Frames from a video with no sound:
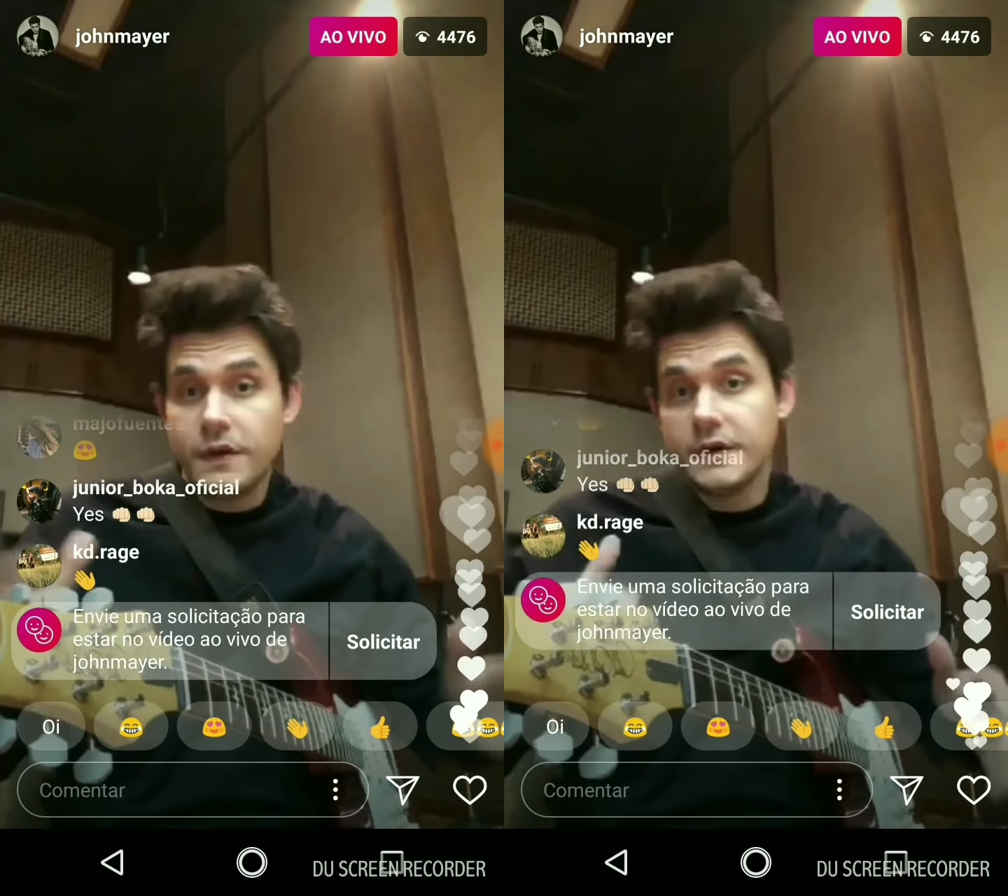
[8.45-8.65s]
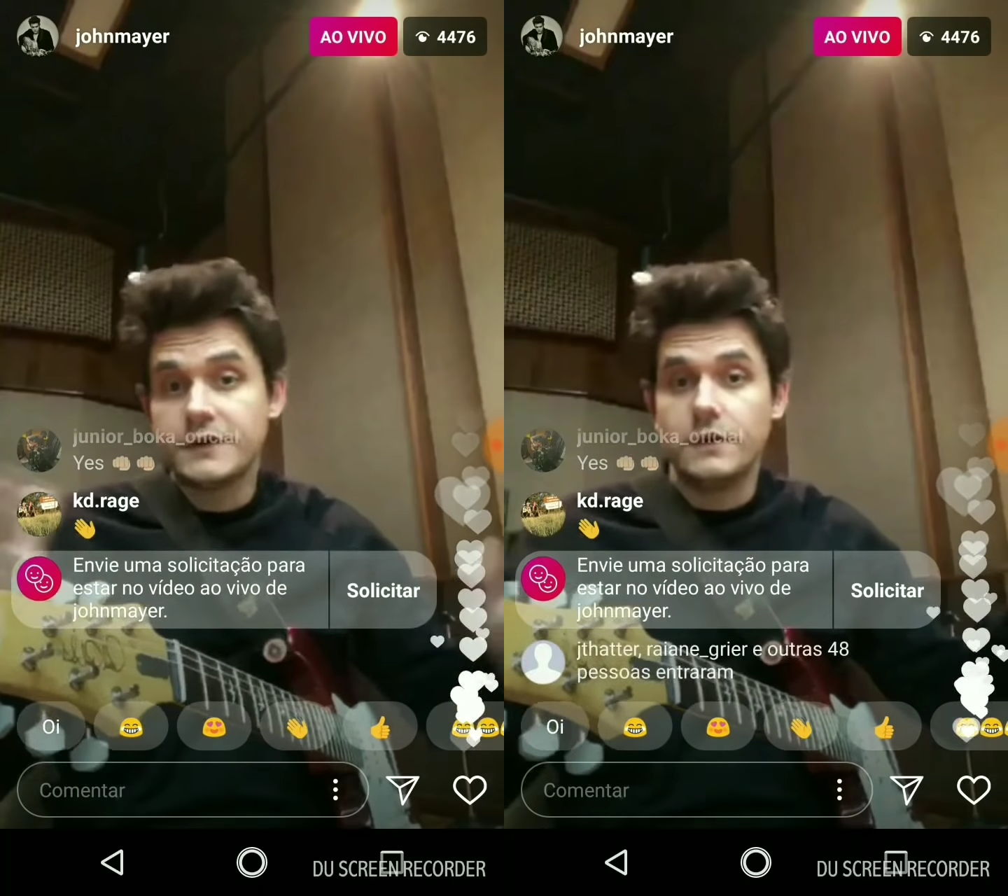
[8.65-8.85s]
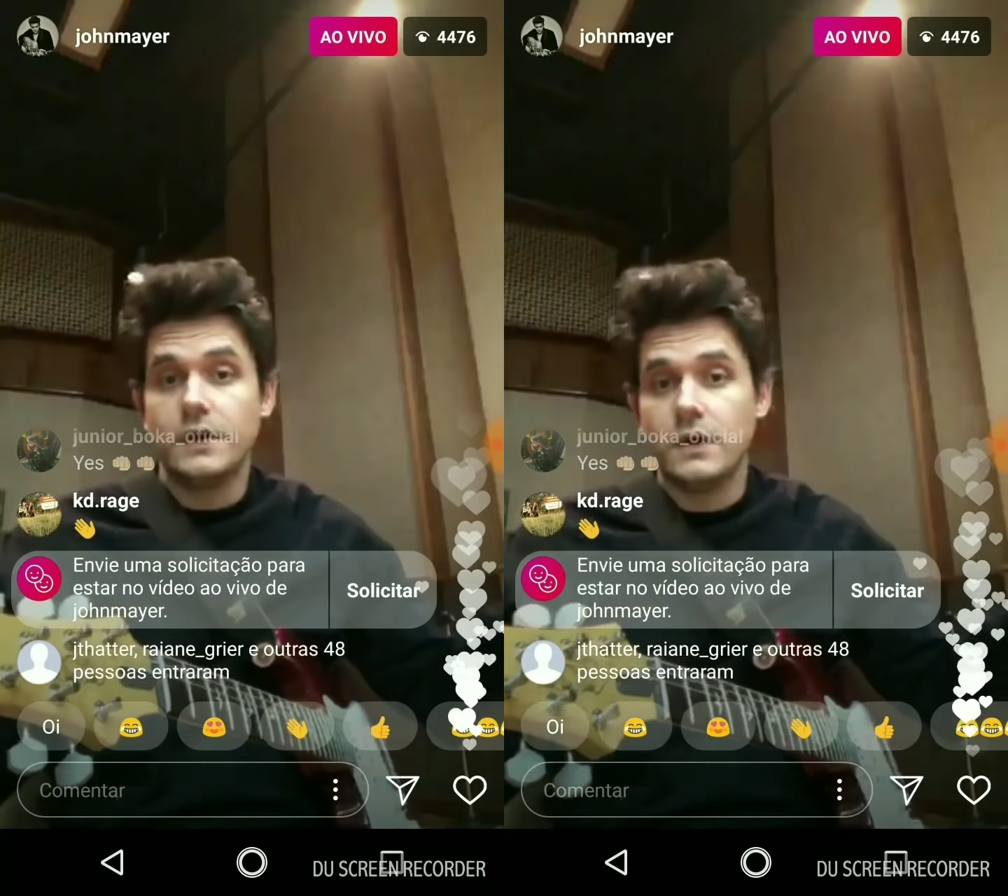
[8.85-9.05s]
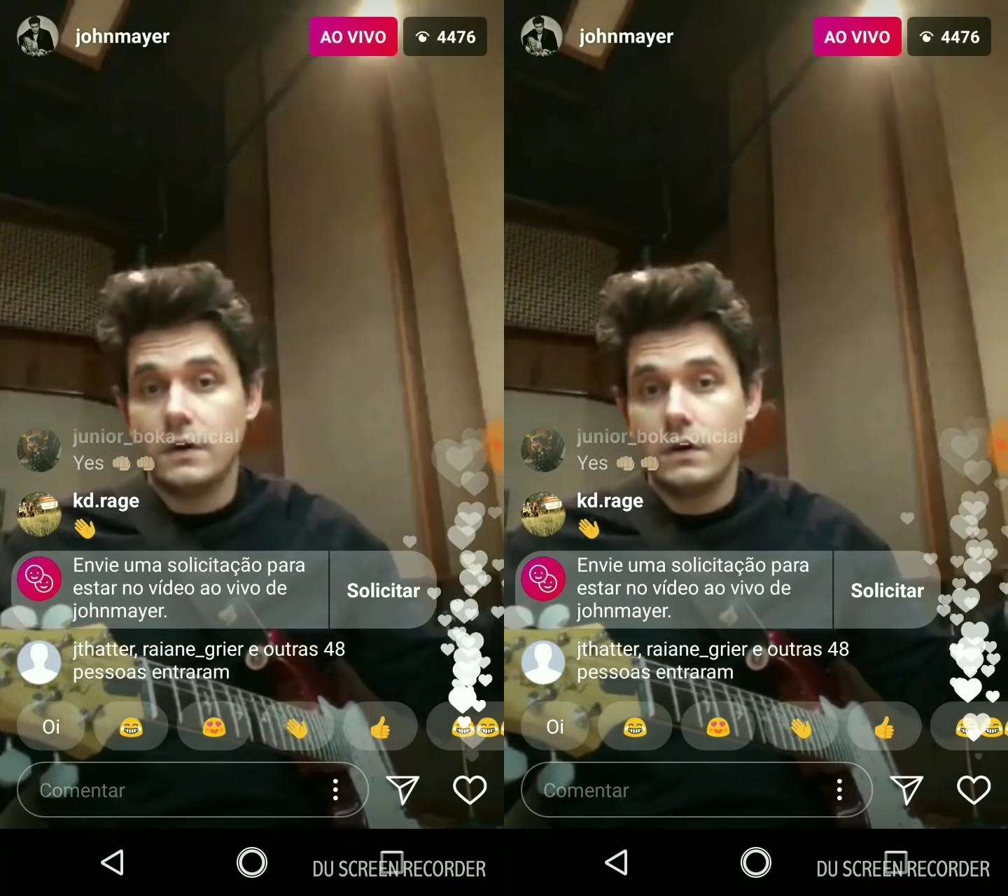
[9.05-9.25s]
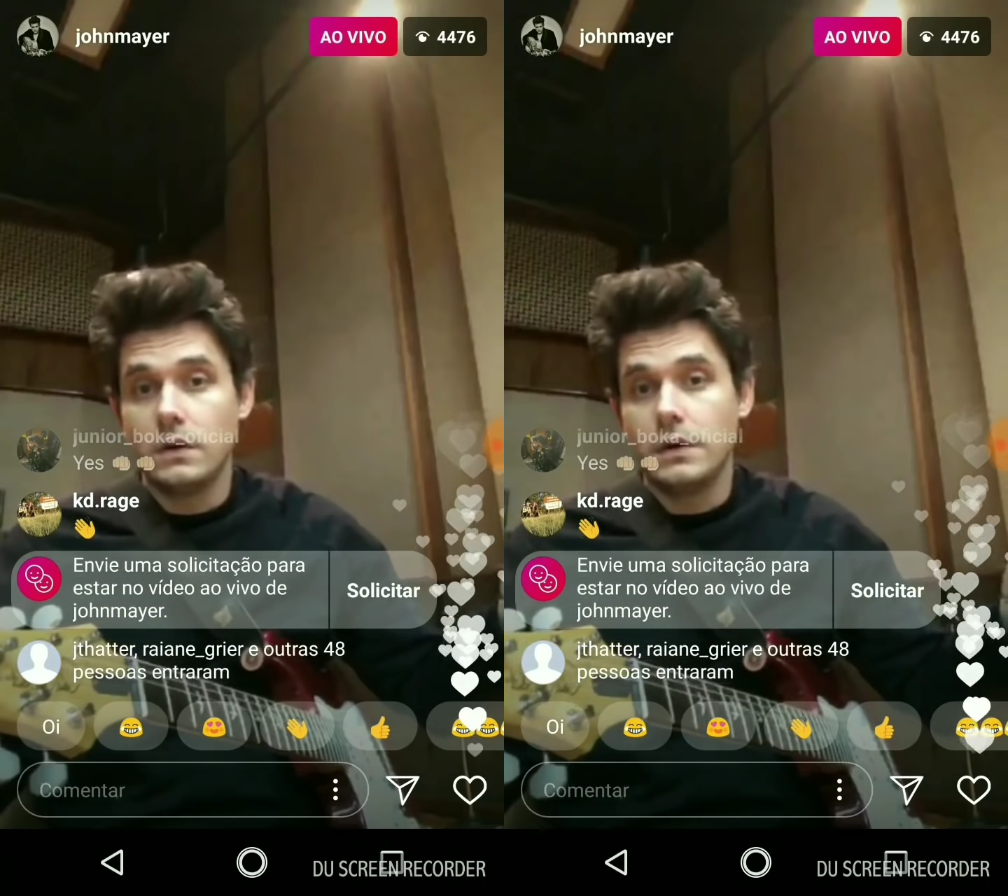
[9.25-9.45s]
The
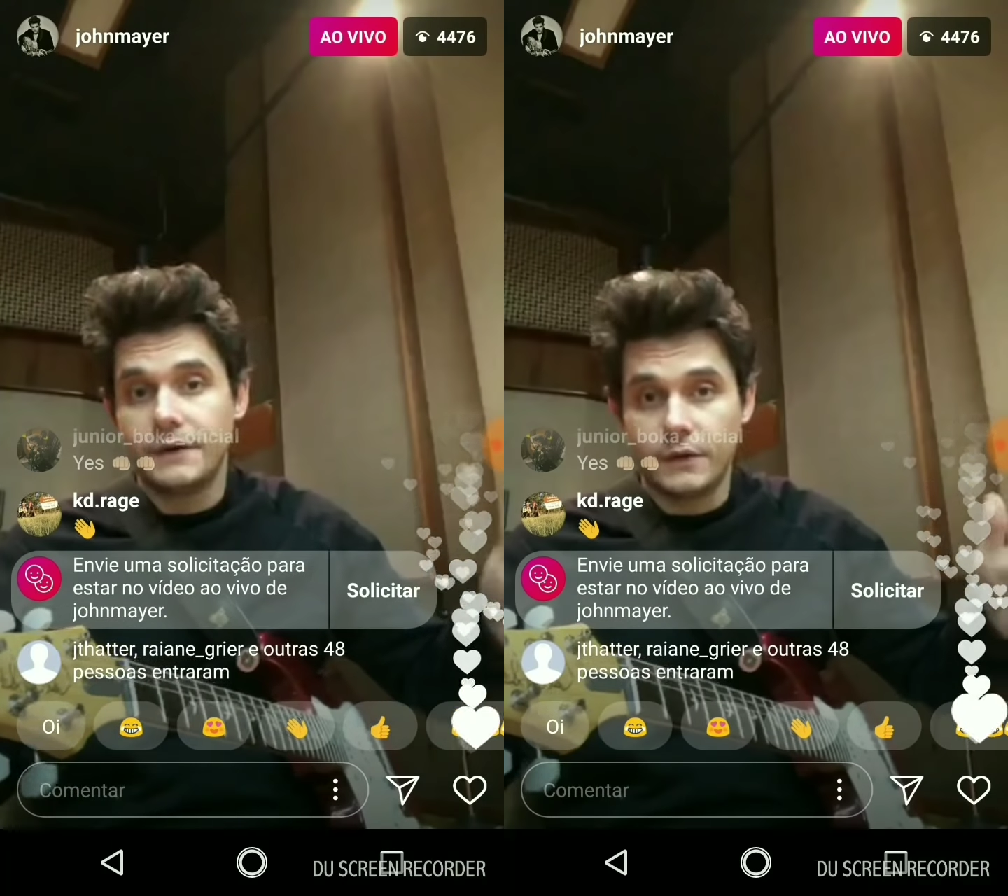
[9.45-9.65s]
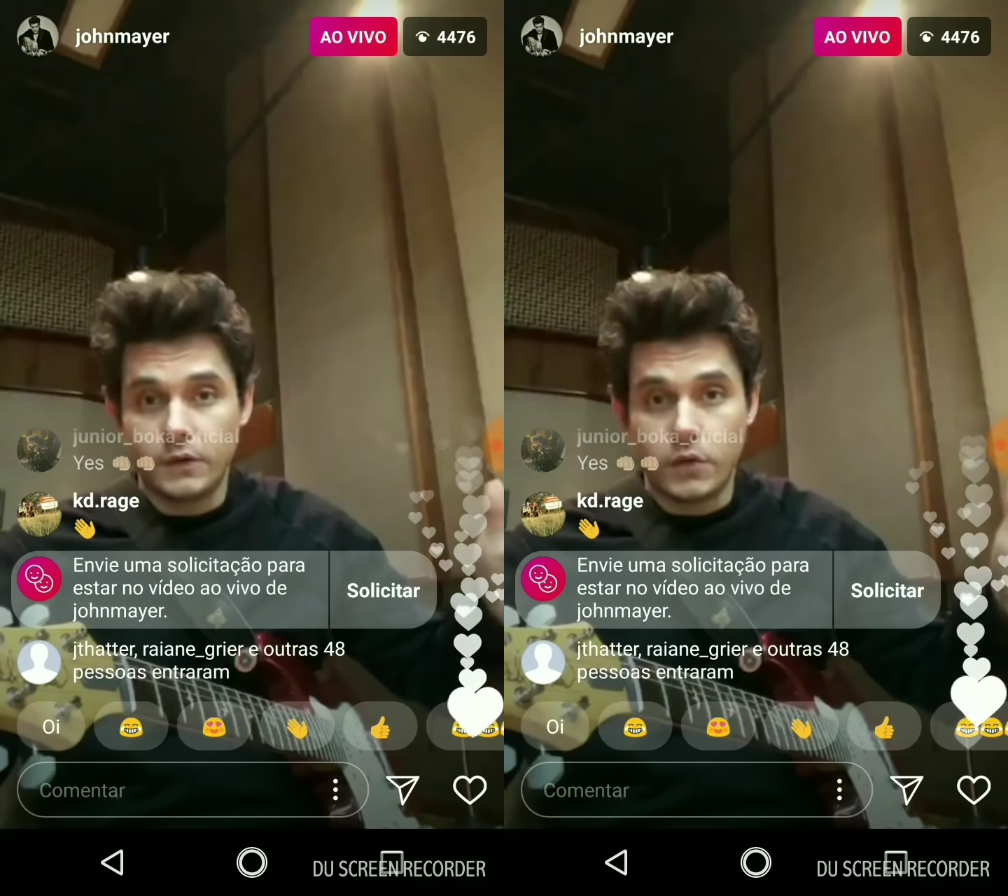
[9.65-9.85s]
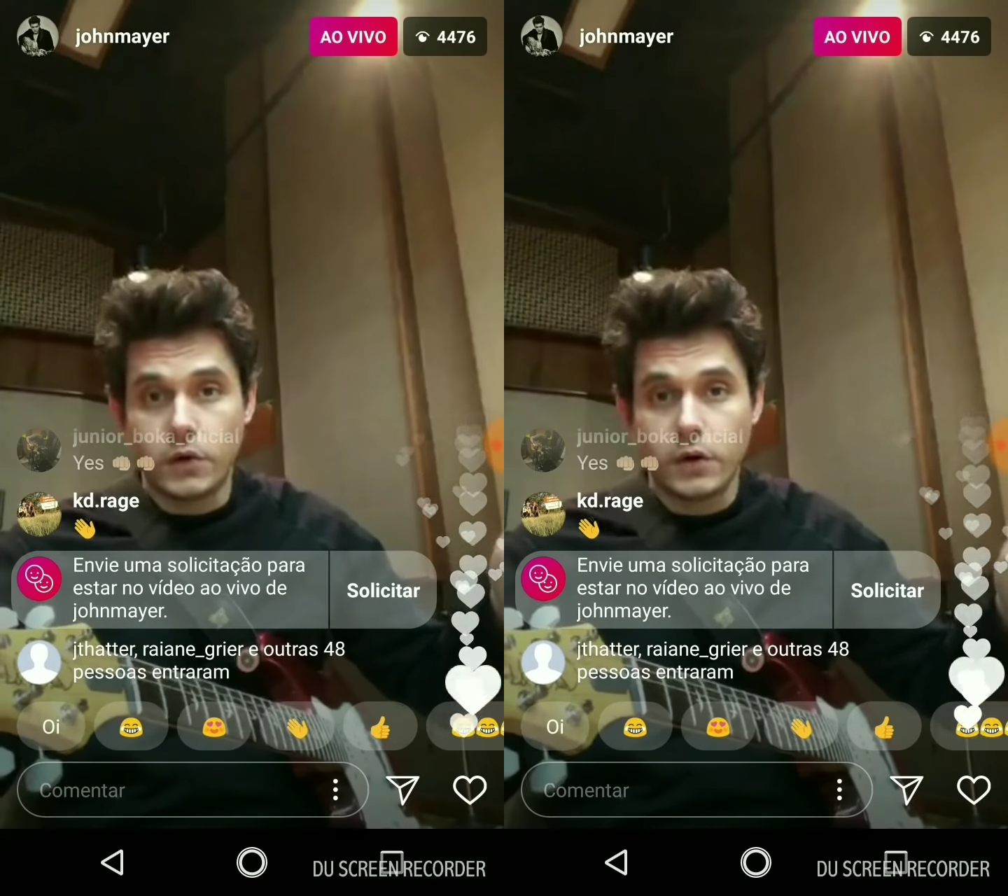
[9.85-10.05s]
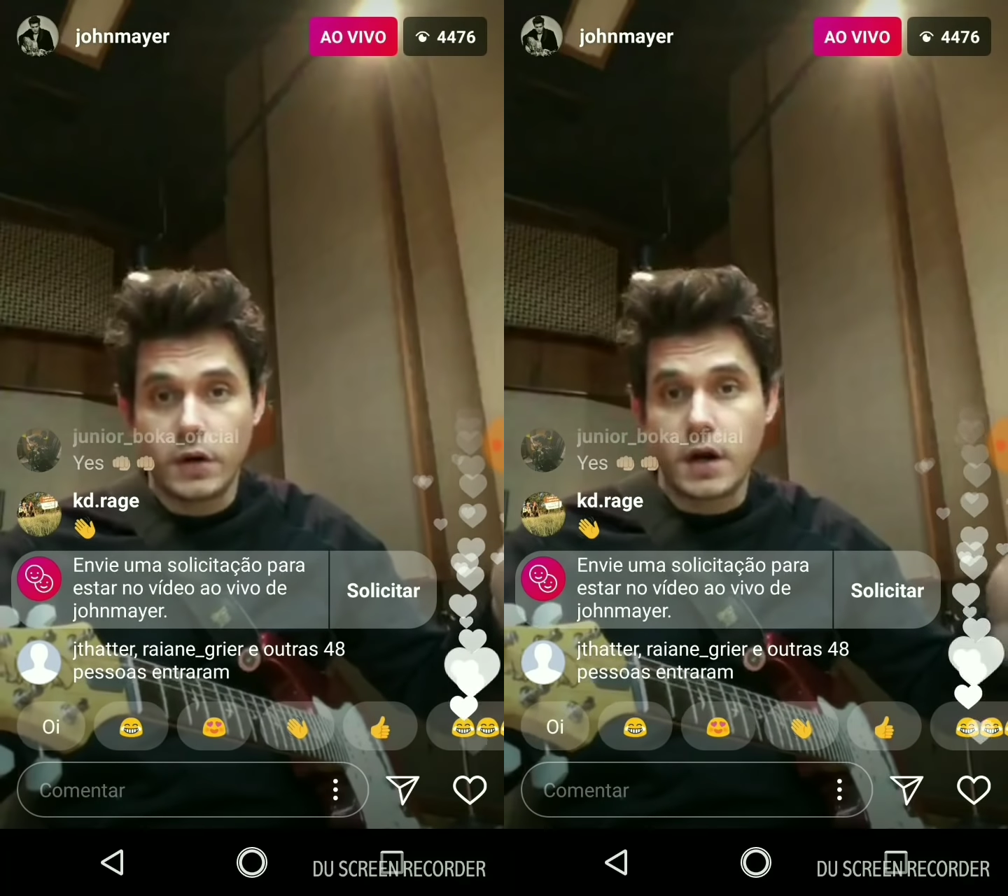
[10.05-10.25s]
studio is a little more